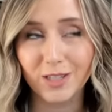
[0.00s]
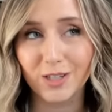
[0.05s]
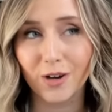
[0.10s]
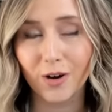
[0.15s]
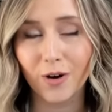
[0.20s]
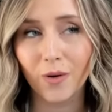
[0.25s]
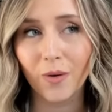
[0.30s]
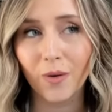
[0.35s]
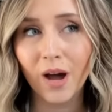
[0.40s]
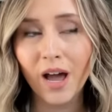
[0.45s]

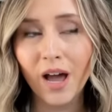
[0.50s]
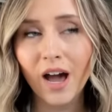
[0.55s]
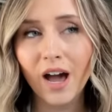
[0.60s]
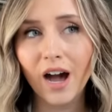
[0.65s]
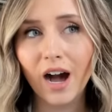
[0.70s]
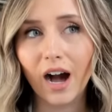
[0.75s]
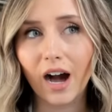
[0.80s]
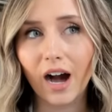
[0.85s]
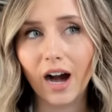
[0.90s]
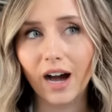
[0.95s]
So
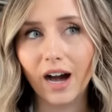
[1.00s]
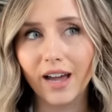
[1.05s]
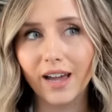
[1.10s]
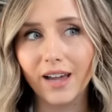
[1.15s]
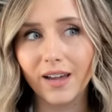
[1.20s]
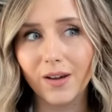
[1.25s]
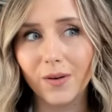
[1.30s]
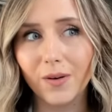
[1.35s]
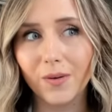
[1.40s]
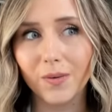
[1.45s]

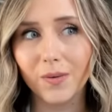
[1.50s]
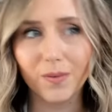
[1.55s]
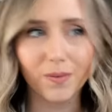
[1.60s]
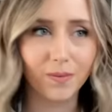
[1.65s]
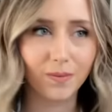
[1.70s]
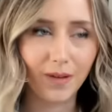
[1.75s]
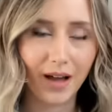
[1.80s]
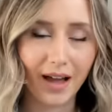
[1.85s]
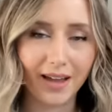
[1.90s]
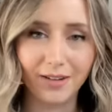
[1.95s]
I
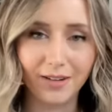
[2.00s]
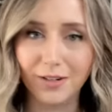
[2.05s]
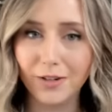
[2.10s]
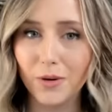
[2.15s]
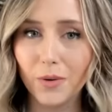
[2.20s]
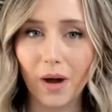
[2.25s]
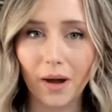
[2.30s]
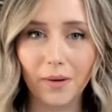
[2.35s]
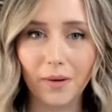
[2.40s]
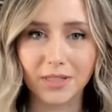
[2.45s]
I
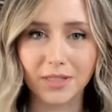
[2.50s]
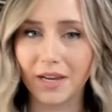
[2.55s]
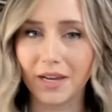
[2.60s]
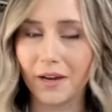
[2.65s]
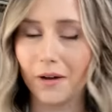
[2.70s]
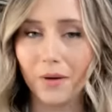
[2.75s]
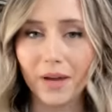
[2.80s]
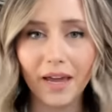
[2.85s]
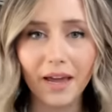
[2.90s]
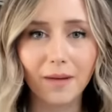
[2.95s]
knew I was
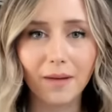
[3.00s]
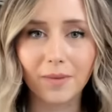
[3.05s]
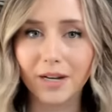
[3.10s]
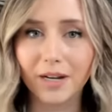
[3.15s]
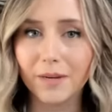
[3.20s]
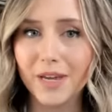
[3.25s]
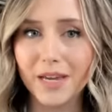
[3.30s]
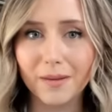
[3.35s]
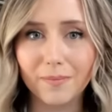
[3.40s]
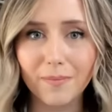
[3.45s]
like, okay, I'm
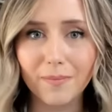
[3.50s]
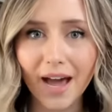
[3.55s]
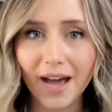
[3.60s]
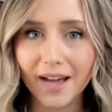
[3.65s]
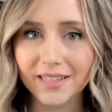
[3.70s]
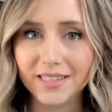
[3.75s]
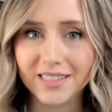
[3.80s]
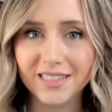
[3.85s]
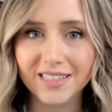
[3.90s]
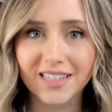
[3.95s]
going to make
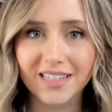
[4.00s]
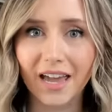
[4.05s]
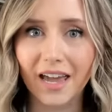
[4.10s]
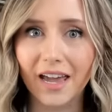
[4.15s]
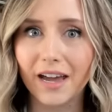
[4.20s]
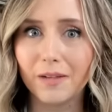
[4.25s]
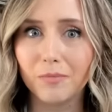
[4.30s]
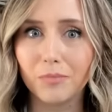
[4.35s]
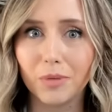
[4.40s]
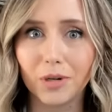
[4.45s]
masks
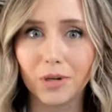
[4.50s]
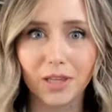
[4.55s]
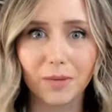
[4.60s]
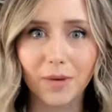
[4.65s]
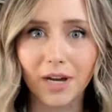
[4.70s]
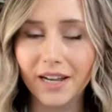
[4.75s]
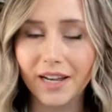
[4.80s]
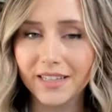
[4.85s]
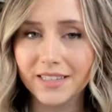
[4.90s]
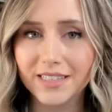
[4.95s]
and put
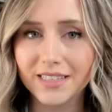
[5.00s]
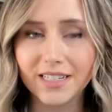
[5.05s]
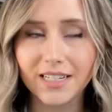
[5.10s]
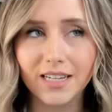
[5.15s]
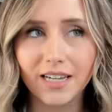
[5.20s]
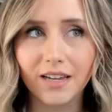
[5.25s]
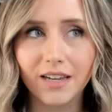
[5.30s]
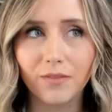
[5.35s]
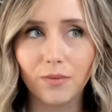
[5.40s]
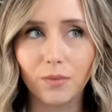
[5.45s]
them on
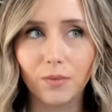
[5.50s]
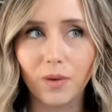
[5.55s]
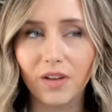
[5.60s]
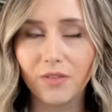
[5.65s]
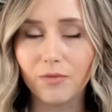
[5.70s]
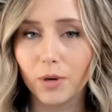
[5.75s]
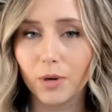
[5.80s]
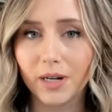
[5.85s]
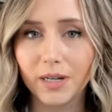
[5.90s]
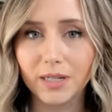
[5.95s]
Etsy
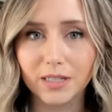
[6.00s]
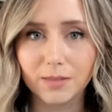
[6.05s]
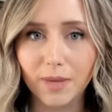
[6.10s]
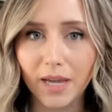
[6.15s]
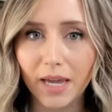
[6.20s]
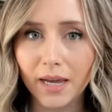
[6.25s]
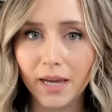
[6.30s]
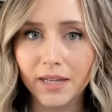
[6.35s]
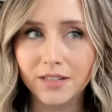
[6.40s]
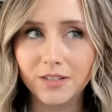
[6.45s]
with print on
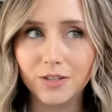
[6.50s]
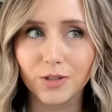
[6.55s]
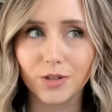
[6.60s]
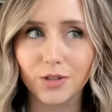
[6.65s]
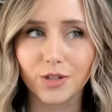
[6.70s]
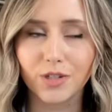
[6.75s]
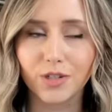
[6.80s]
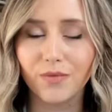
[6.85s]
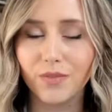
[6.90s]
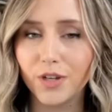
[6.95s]
demand.
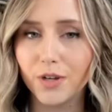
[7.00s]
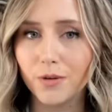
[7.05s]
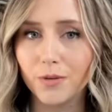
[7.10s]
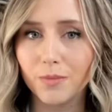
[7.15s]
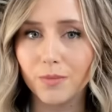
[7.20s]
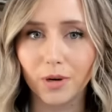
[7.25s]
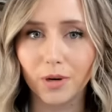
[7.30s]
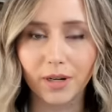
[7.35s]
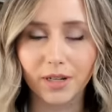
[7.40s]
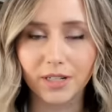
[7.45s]
There's a
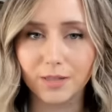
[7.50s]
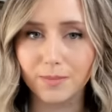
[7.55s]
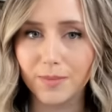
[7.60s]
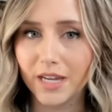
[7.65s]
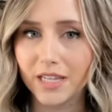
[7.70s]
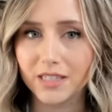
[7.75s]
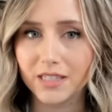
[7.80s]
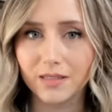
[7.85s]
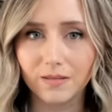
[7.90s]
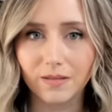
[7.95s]
few print on
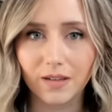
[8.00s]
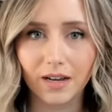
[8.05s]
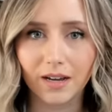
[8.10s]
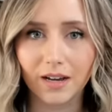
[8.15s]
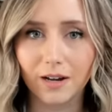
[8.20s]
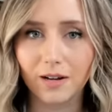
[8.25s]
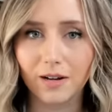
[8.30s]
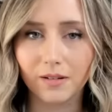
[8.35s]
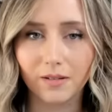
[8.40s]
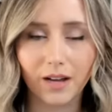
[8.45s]
demand
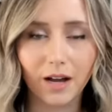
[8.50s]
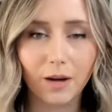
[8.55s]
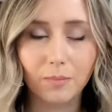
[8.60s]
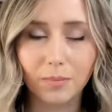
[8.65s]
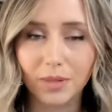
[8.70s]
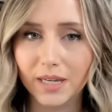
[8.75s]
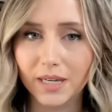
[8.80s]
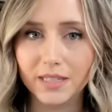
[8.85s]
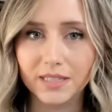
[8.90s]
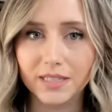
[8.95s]
uh,
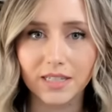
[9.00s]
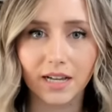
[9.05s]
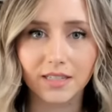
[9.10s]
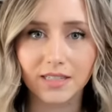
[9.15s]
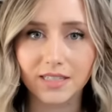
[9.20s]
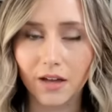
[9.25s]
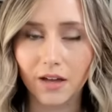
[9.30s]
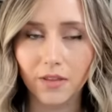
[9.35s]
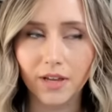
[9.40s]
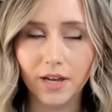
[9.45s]
companies
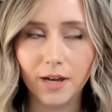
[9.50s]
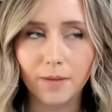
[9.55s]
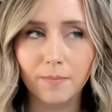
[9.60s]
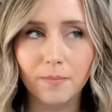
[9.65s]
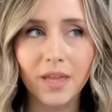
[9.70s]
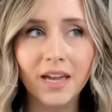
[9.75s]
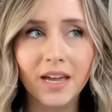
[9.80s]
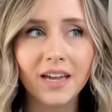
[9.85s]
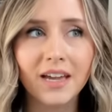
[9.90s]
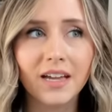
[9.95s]
that sell
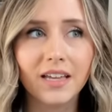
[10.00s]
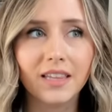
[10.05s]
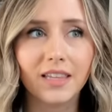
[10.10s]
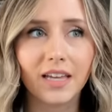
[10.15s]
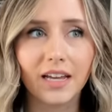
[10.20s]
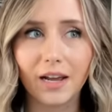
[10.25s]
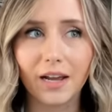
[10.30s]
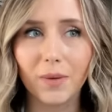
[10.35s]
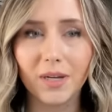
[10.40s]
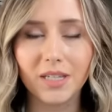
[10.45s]
them.
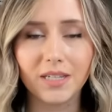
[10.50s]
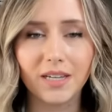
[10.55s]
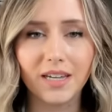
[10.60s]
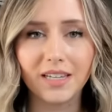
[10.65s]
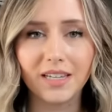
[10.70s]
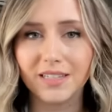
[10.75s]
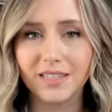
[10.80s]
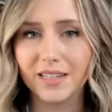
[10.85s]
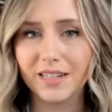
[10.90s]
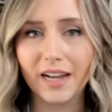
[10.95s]
Then I went
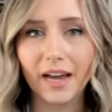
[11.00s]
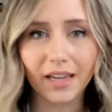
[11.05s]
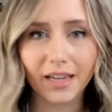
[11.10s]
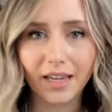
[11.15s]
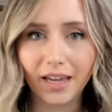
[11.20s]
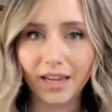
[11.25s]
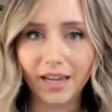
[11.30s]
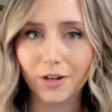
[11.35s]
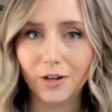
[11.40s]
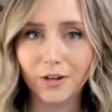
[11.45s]
into neck
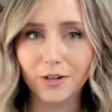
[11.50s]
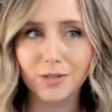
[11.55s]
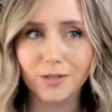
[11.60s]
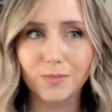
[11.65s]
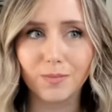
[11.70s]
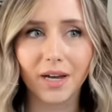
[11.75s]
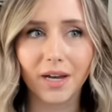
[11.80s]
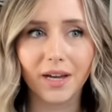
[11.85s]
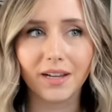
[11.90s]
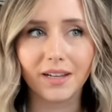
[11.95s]
gaiters,
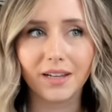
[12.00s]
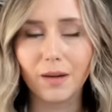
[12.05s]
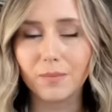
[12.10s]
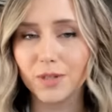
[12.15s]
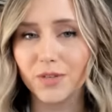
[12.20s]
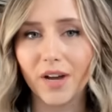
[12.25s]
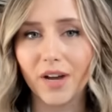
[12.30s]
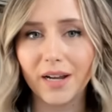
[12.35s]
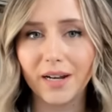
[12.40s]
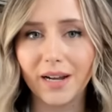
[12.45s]
but
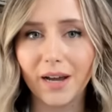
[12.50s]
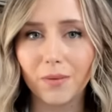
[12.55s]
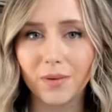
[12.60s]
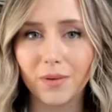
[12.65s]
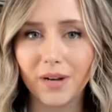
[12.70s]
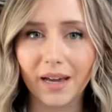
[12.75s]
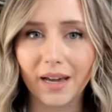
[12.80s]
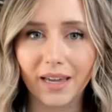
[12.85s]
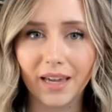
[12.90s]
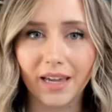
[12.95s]
come to find out,
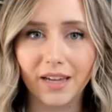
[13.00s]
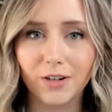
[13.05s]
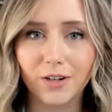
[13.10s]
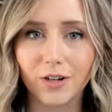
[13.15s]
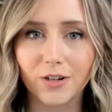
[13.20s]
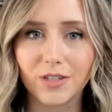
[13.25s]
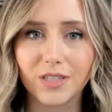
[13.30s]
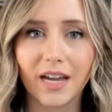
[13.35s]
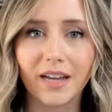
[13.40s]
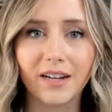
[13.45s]
neck
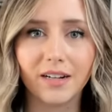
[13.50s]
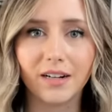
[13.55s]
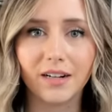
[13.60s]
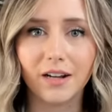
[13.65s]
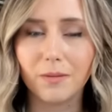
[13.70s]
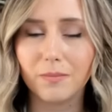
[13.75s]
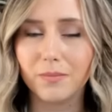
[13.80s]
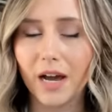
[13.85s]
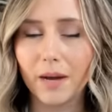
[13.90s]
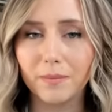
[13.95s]
gaiters ended
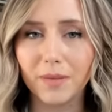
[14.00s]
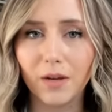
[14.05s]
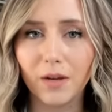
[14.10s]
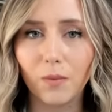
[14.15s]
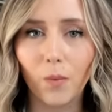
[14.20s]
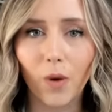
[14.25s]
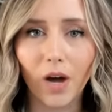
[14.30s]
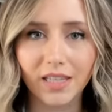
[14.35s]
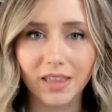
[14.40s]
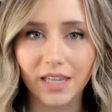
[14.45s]
up not
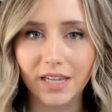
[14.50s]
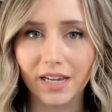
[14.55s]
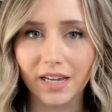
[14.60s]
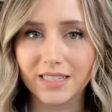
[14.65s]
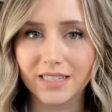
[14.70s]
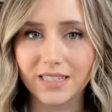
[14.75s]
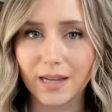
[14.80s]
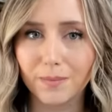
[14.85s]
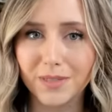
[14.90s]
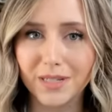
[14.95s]
being widely
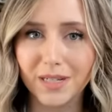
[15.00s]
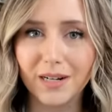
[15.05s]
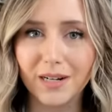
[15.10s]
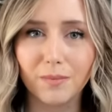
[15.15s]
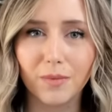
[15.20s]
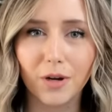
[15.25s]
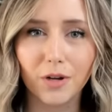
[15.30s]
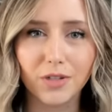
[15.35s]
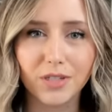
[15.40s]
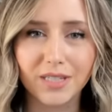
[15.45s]
accepted
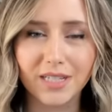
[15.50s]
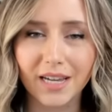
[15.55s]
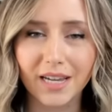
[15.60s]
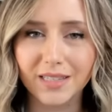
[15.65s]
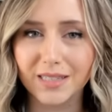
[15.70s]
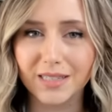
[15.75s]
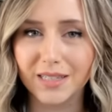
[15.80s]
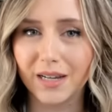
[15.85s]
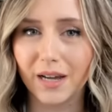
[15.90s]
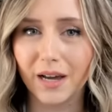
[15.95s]
in most
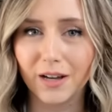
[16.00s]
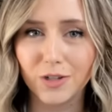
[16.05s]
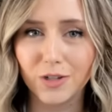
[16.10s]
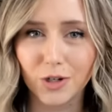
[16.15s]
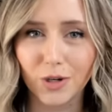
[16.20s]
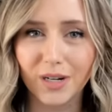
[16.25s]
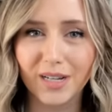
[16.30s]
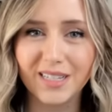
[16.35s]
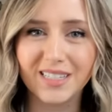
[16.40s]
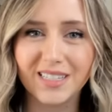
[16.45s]
states and
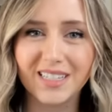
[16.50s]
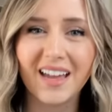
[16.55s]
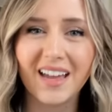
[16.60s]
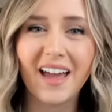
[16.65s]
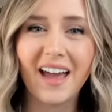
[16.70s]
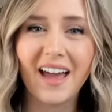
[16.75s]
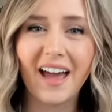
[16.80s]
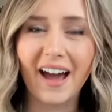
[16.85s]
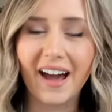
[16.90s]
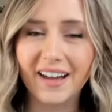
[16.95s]
countries
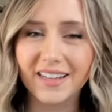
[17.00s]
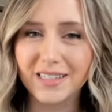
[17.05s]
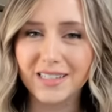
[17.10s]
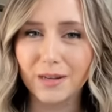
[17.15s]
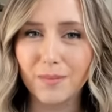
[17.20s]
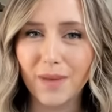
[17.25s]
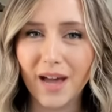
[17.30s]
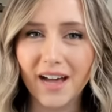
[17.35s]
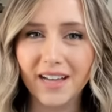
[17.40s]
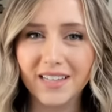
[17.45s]
as
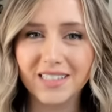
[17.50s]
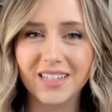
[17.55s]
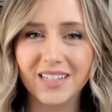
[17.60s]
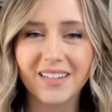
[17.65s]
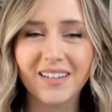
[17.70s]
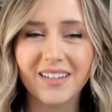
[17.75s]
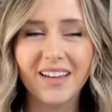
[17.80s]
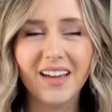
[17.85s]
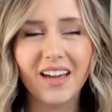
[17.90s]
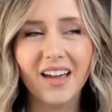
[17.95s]
a mask.